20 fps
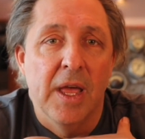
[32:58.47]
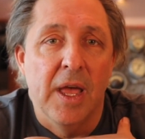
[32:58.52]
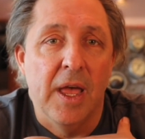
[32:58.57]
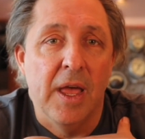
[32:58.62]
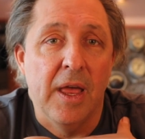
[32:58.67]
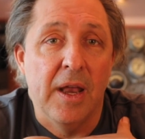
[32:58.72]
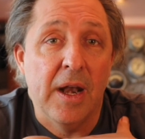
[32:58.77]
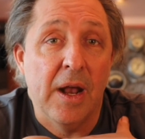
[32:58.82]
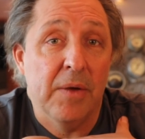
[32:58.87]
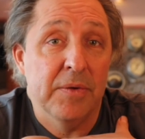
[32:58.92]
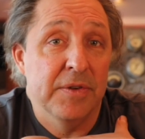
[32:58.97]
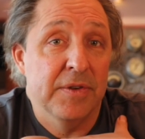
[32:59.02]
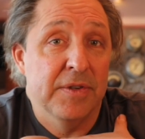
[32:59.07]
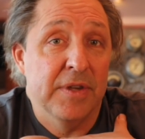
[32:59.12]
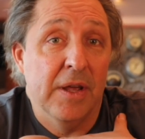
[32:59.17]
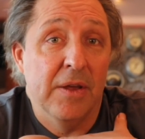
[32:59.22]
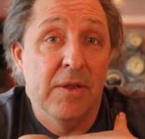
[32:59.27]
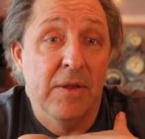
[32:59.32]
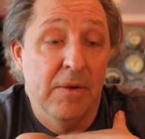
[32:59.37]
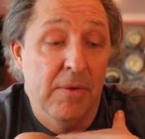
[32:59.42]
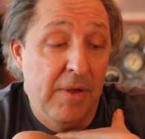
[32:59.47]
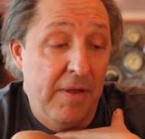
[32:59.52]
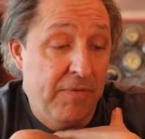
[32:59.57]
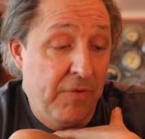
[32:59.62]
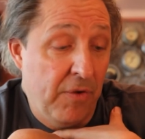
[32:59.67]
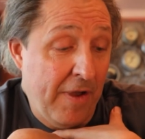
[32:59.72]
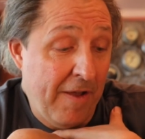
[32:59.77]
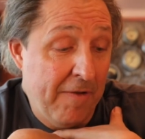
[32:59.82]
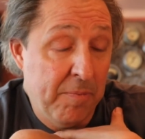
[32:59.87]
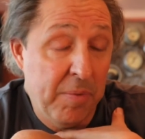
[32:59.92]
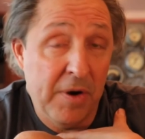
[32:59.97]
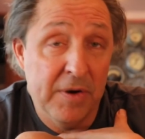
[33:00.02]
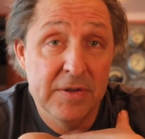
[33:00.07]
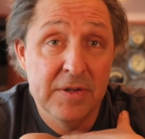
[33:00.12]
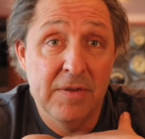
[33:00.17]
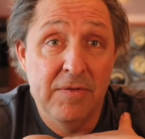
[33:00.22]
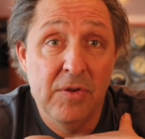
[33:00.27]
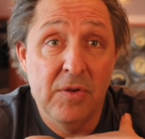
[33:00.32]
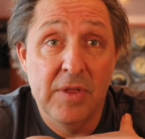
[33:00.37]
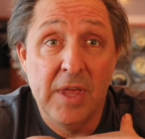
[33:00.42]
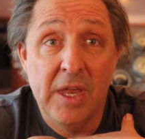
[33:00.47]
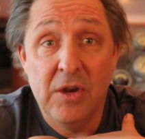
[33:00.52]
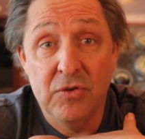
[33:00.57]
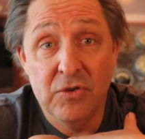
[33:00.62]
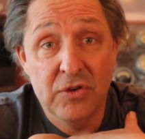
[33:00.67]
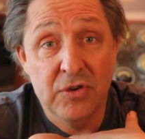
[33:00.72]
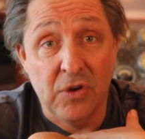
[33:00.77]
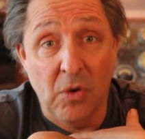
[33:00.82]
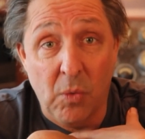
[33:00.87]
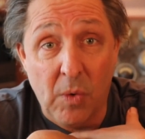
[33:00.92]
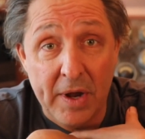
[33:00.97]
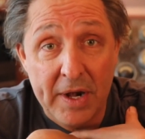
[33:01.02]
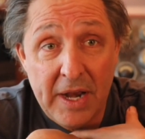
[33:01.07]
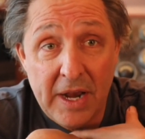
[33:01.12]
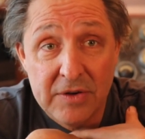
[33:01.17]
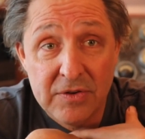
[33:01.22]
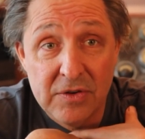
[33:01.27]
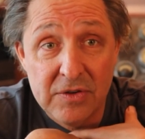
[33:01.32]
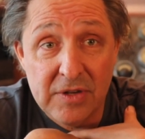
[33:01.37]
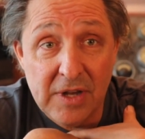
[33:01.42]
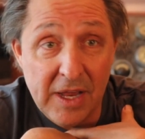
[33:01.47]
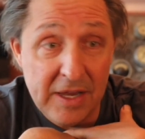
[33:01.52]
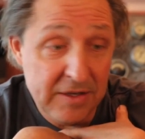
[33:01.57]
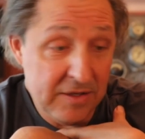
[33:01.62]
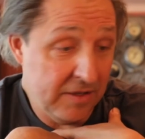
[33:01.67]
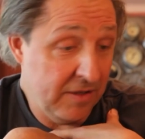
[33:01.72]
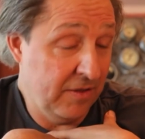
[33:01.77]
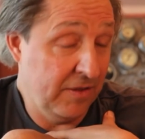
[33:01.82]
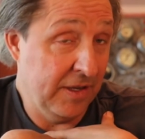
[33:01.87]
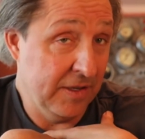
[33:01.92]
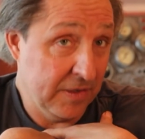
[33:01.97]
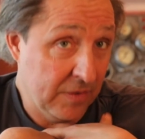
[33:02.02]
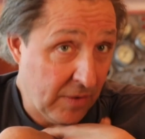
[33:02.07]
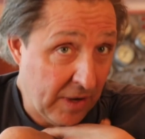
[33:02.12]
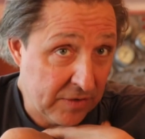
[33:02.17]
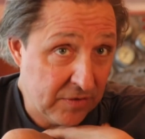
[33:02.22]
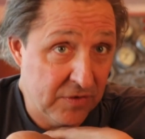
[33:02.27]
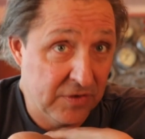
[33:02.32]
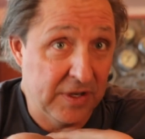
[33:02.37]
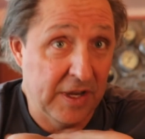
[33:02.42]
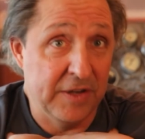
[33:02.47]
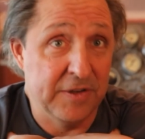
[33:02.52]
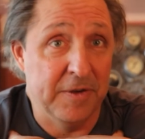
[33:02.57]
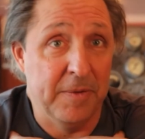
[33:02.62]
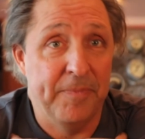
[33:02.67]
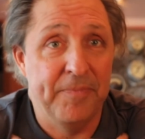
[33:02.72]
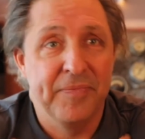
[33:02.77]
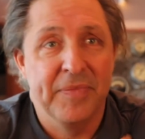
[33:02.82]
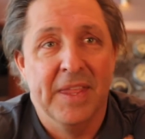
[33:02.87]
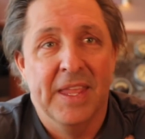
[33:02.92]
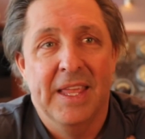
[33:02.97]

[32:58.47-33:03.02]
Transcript: And I'll just tell you, if you have parts of you that you just don't want to exercise, this will exercise them.